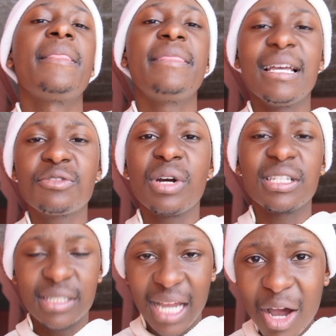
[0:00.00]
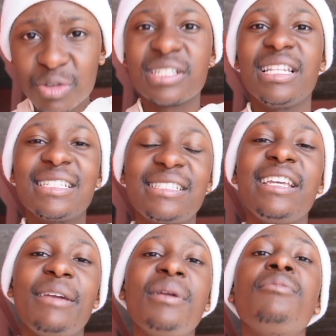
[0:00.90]
that was out last
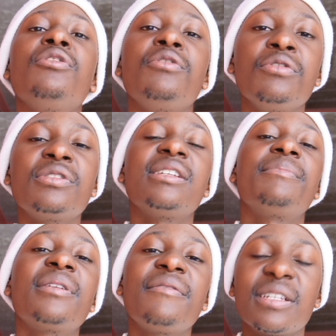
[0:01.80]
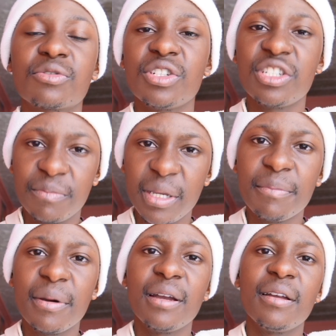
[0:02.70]
year, maybe you used the previous question
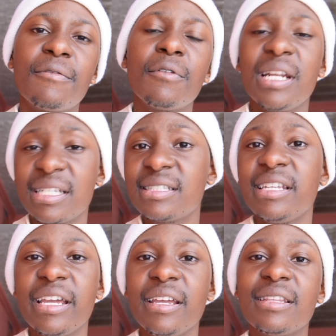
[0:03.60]
paper for last year,